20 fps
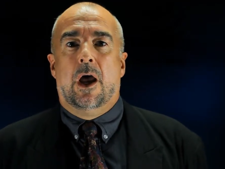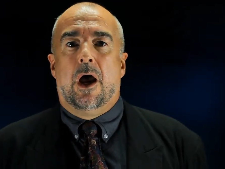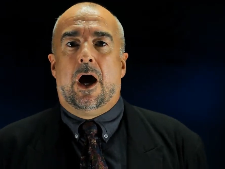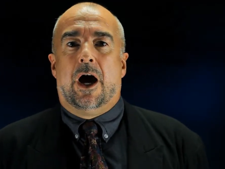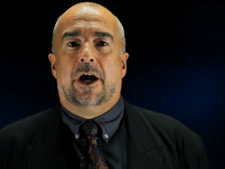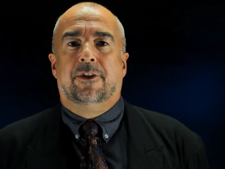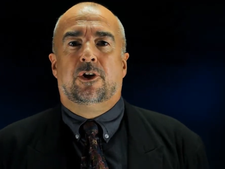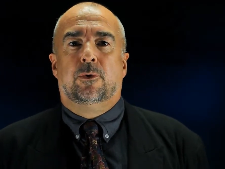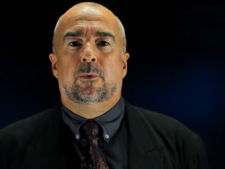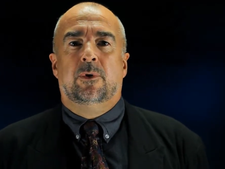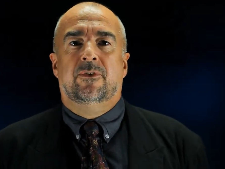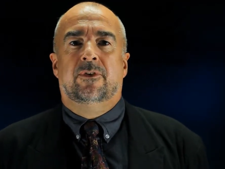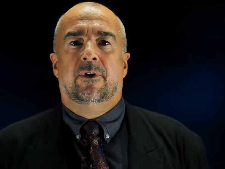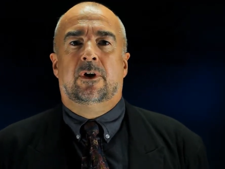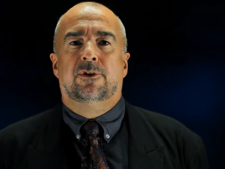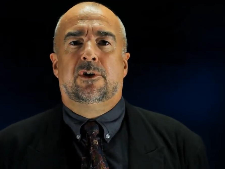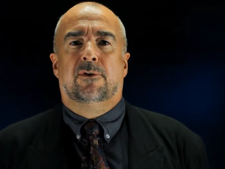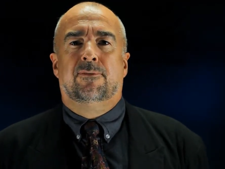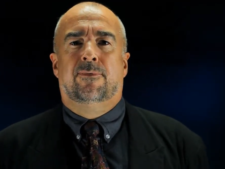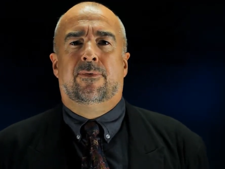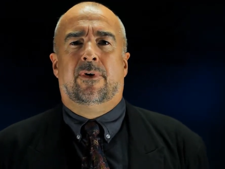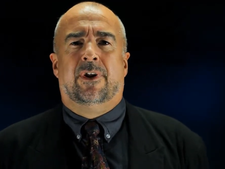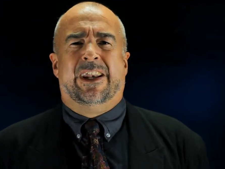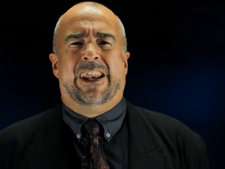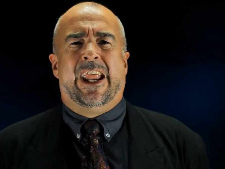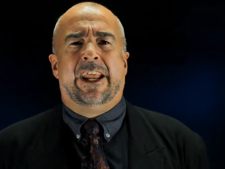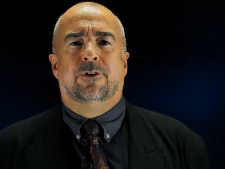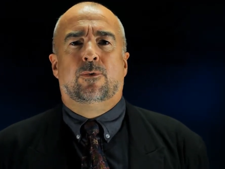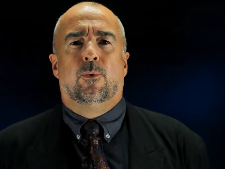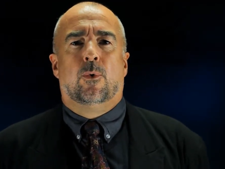are the result of a
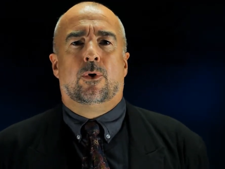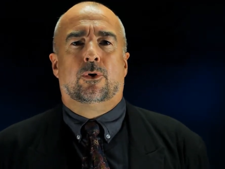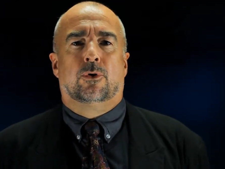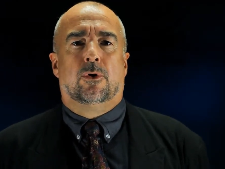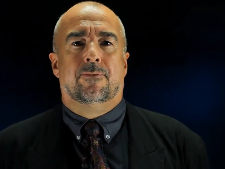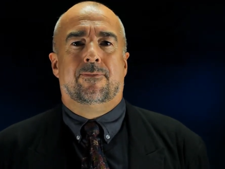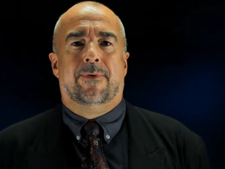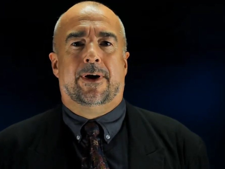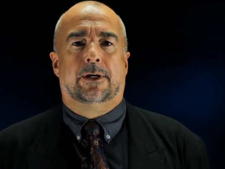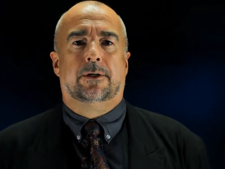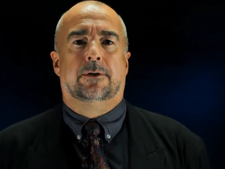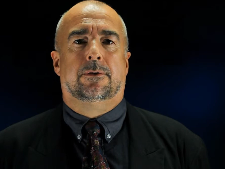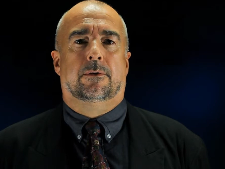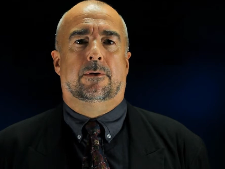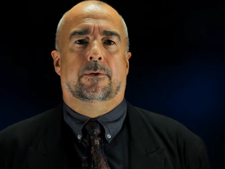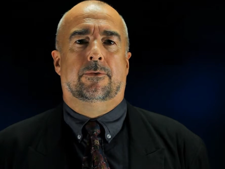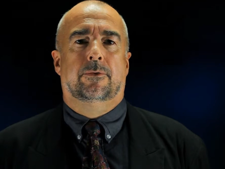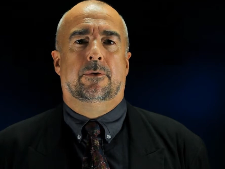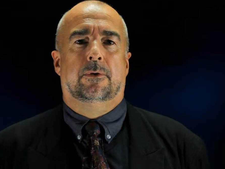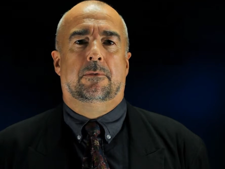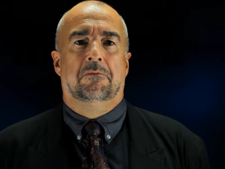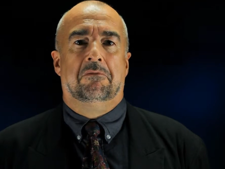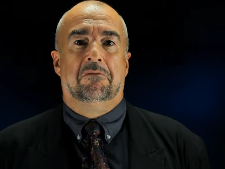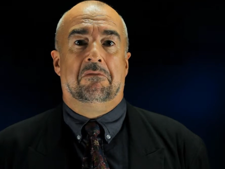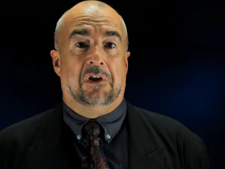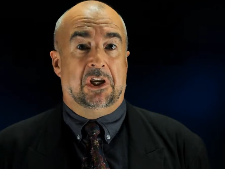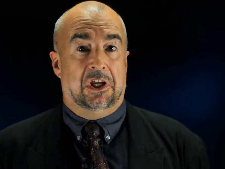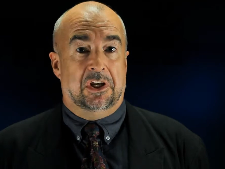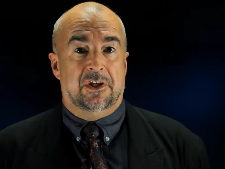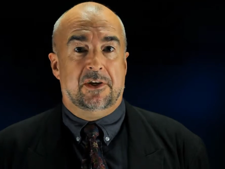network of factors
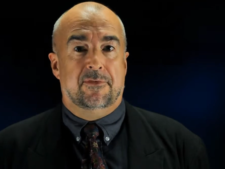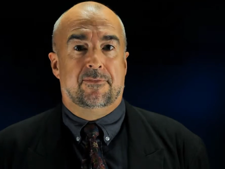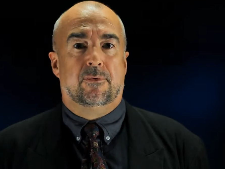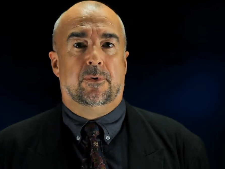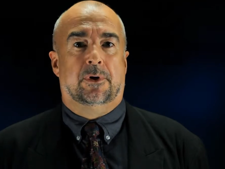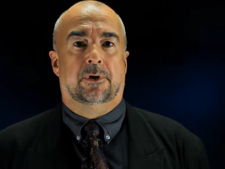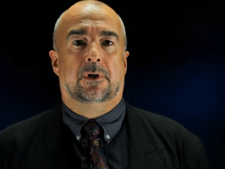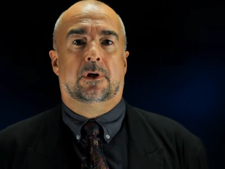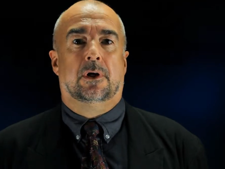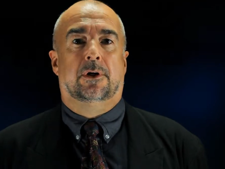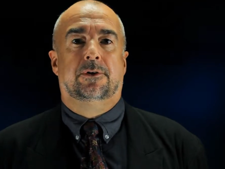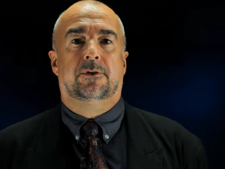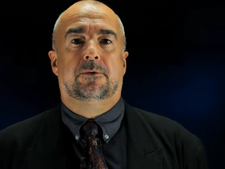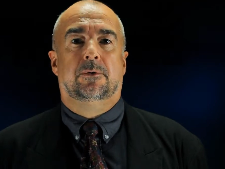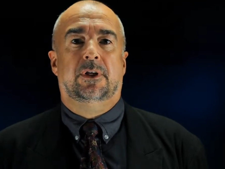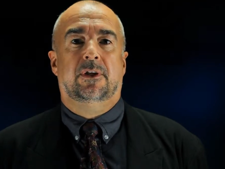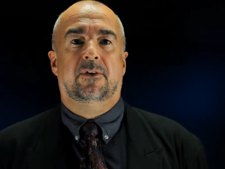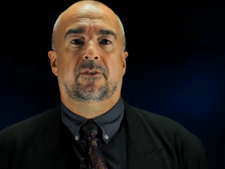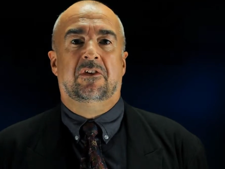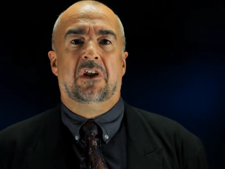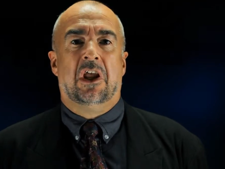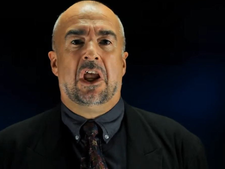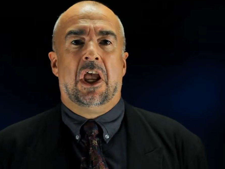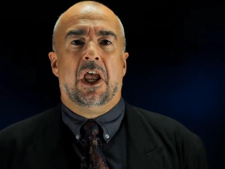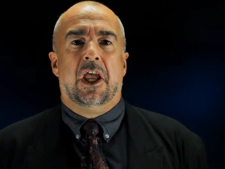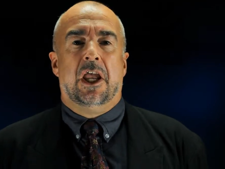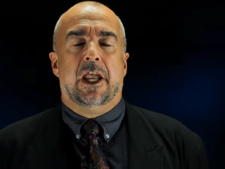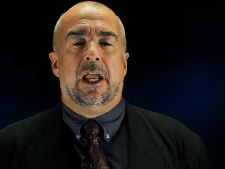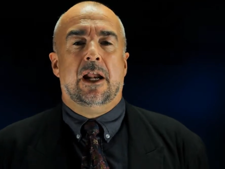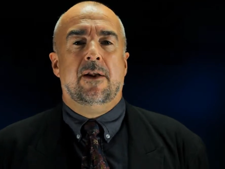in different countries
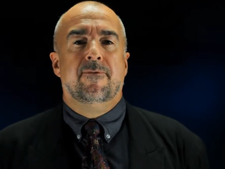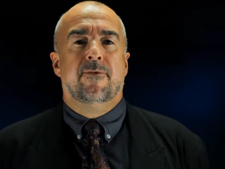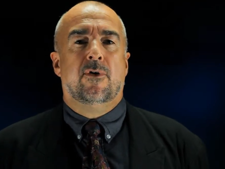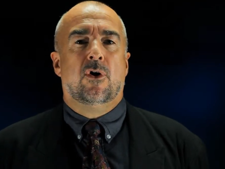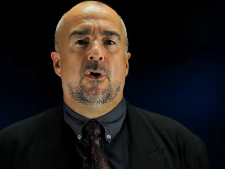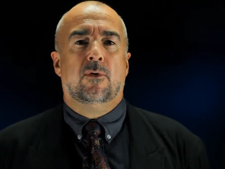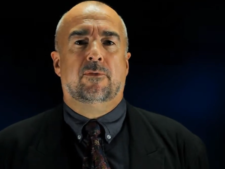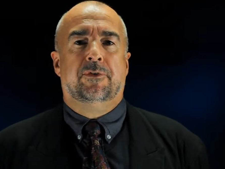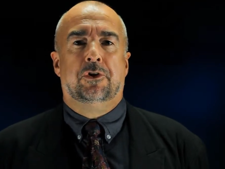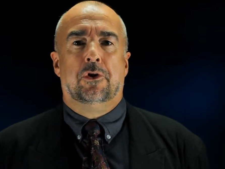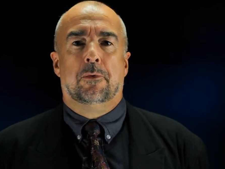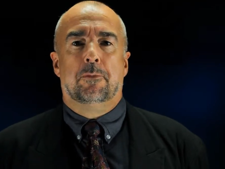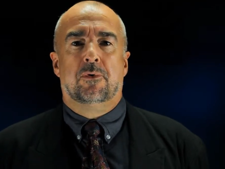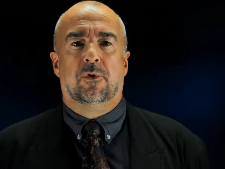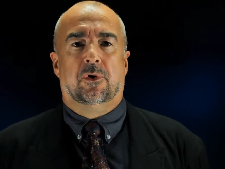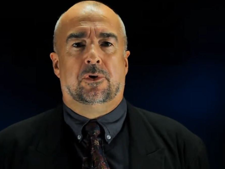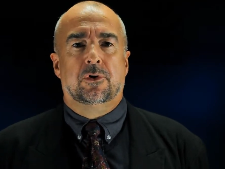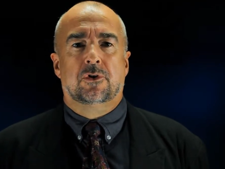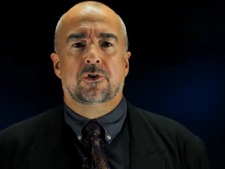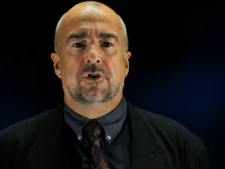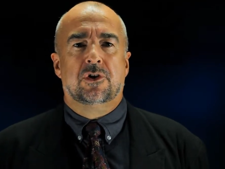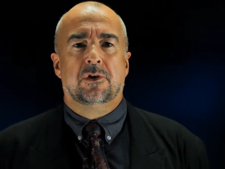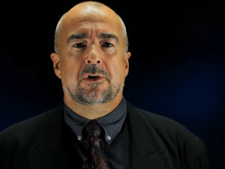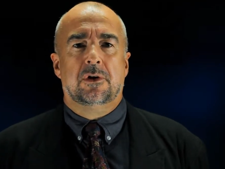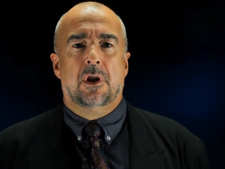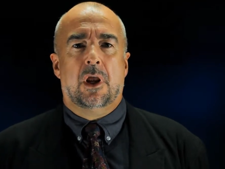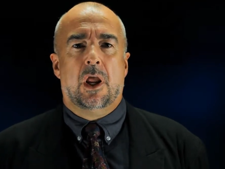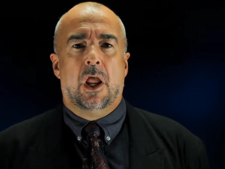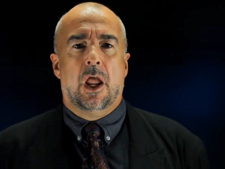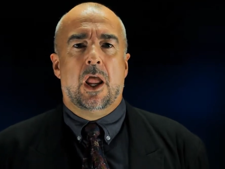involved in the production,